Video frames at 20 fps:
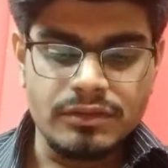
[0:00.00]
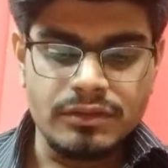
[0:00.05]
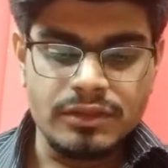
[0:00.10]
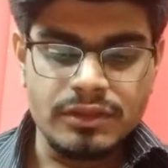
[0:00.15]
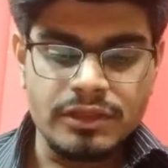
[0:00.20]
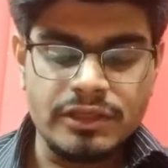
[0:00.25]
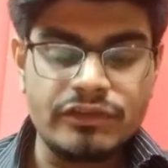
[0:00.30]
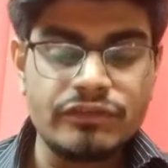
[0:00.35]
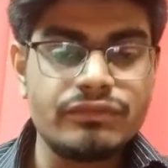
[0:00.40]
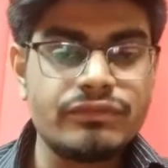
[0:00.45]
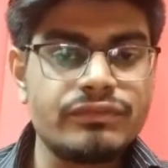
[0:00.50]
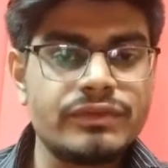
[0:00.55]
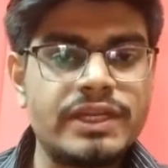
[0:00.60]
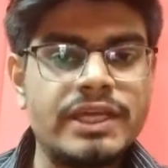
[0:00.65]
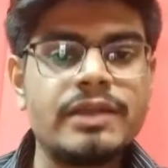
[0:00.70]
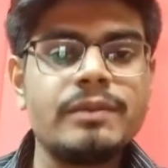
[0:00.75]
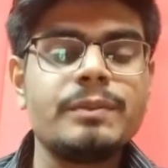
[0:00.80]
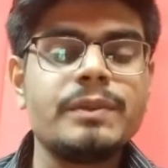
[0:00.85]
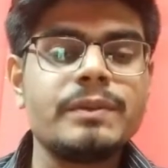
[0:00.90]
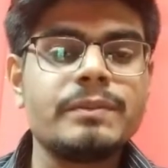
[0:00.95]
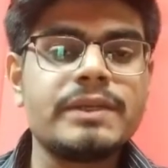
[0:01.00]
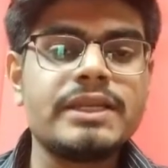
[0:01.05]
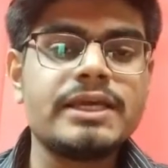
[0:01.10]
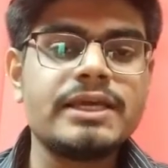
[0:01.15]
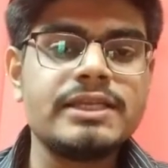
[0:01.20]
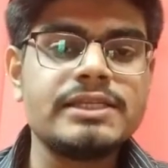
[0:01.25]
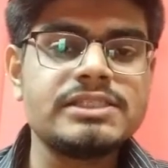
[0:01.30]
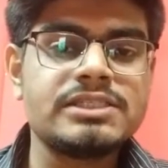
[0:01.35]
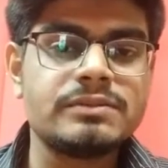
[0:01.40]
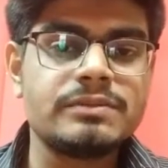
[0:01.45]
If 10 people are
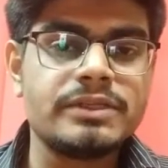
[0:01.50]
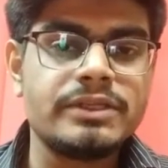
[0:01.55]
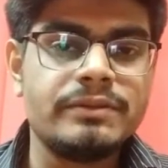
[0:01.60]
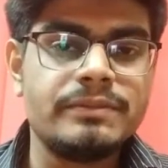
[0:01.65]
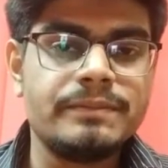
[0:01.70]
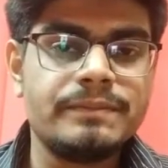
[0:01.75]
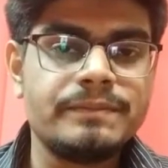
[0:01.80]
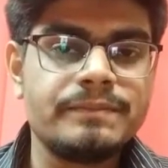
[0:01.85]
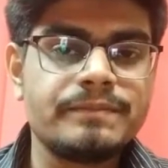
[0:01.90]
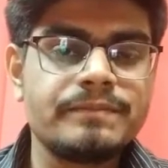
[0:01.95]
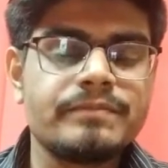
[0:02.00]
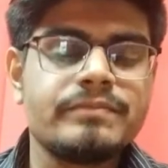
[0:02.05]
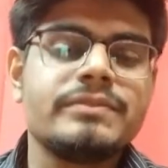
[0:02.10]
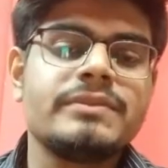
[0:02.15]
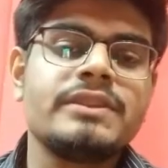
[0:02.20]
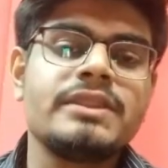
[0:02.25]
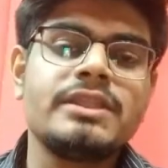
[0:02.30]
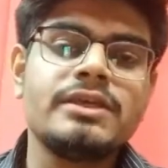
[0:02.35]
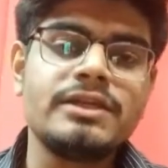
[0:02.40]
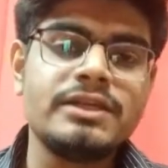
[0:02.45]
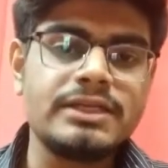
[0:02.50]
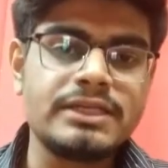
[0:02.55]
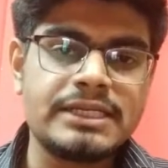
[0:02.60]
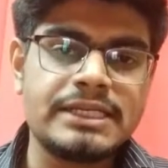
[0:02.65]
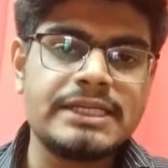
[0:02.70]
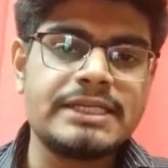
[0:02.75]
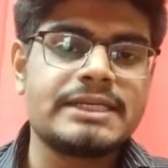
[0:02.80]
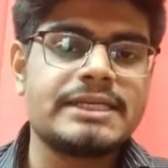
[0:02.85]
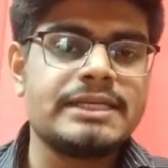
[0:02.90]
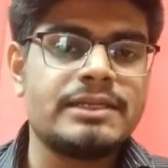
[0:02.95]
eligible, they'll
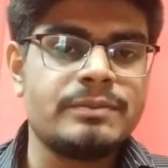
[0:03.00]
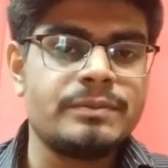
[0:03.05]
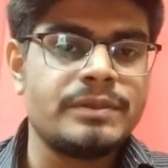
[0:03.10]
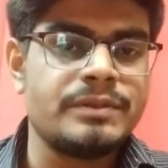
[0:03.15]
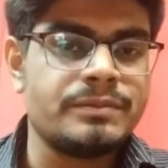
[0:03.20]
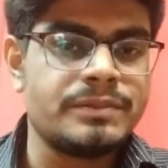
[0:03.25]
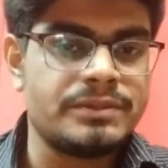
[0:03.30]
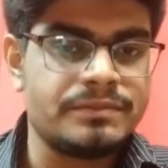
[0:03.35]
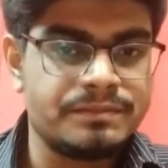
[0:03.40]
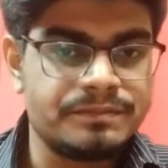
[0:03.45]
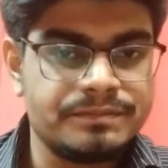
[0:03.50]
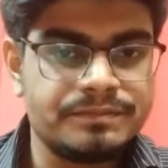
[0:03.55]
take 10 people.